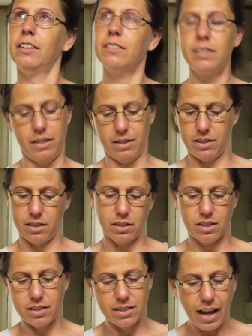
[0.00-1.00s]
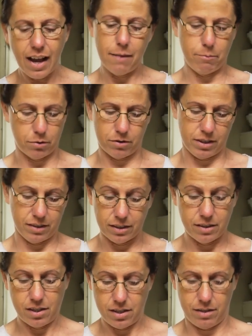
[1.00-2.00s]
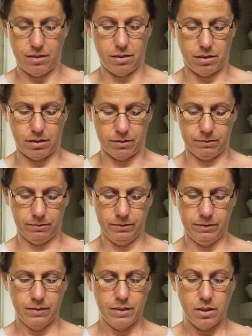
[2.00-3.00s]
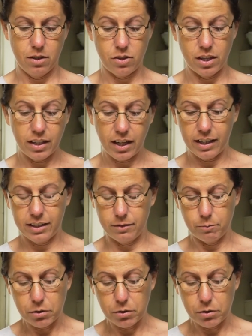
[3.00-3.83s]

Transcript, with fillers: the taste. The sad part, the taste. You think I can